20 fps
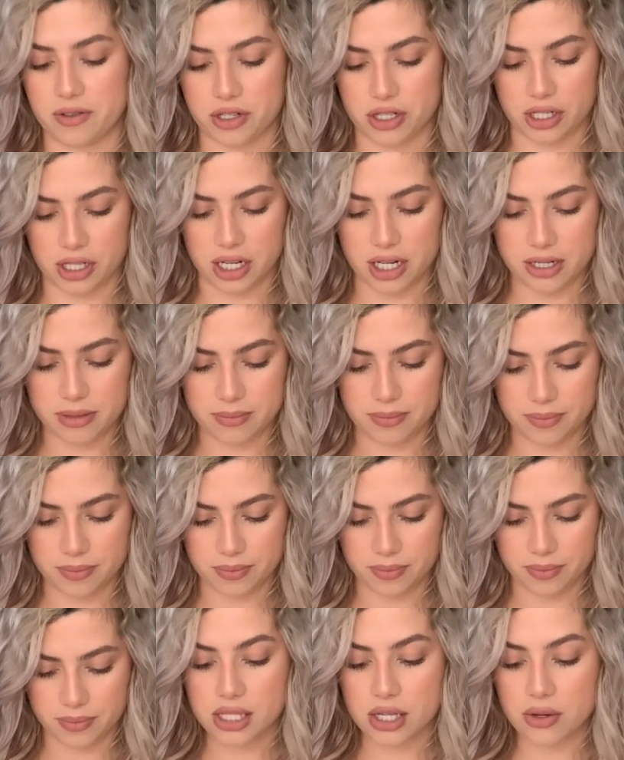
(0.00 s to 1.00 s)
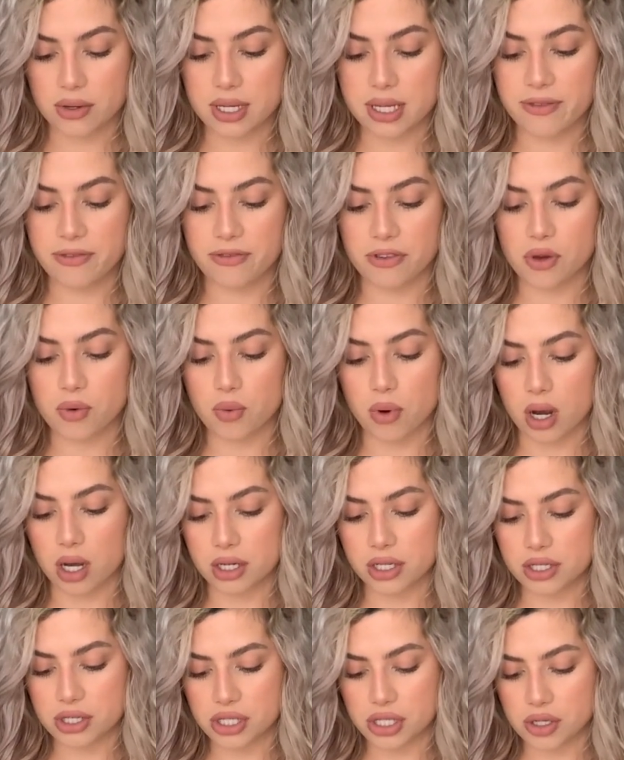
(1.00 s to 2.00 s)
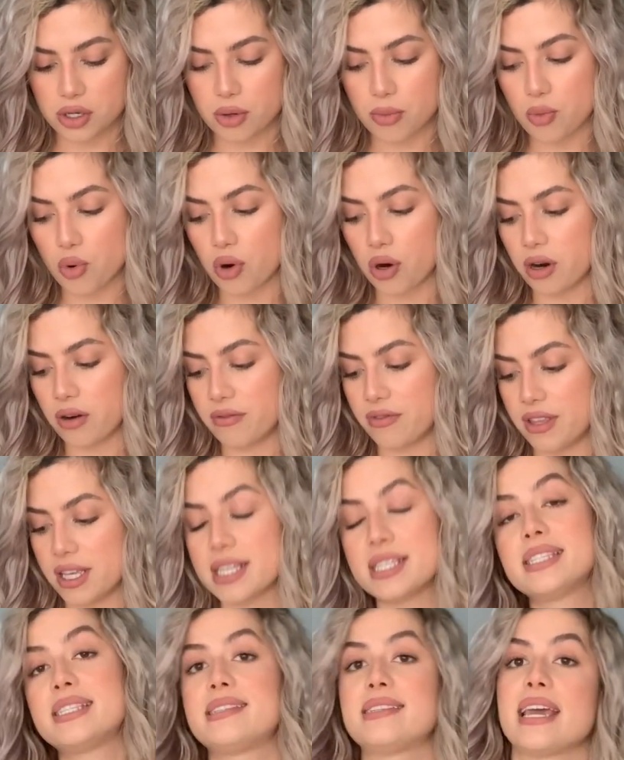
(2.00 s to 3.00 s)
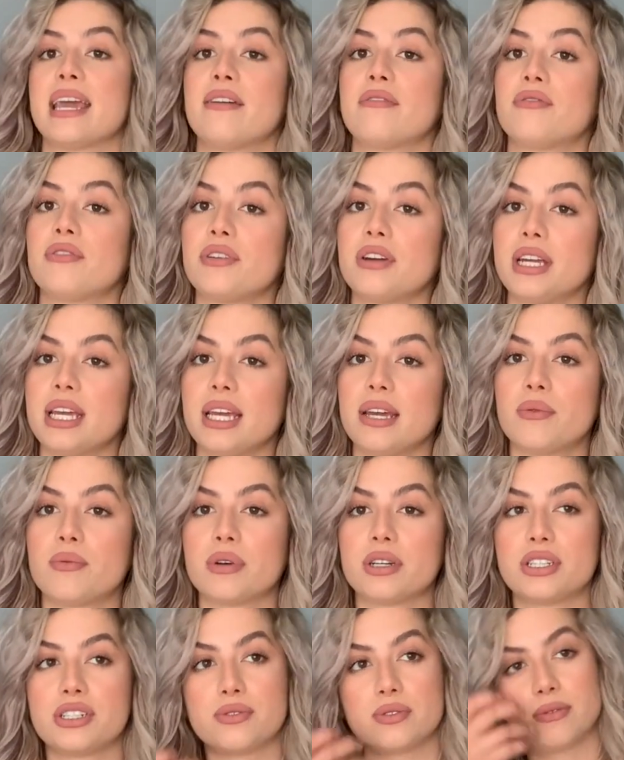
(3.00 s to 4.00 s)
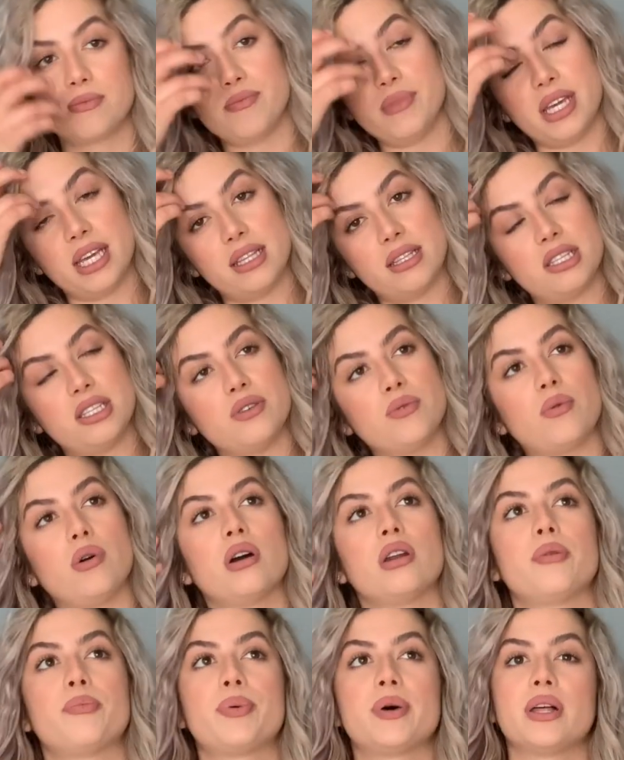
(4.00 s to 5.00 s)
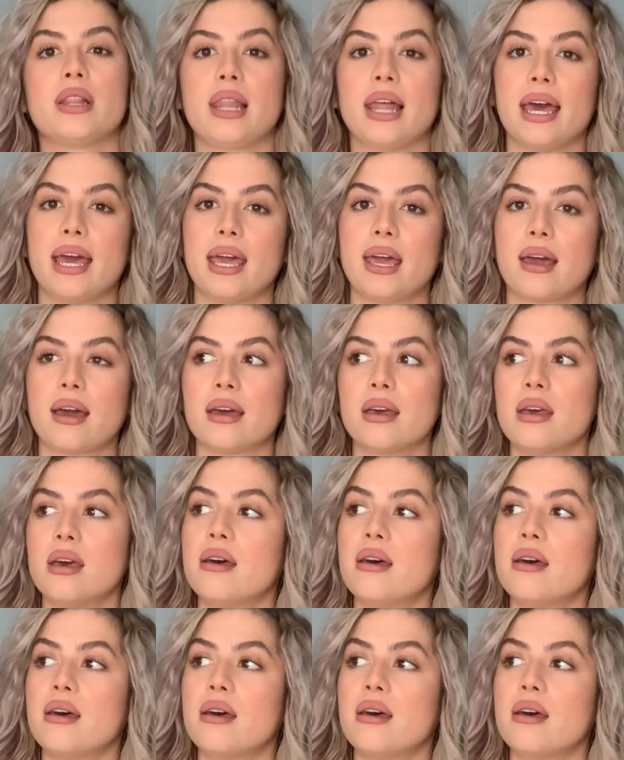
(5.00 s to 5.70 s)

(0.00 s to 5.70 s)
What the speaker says: sugar. So if you want to do more of the savory, which means you want to put like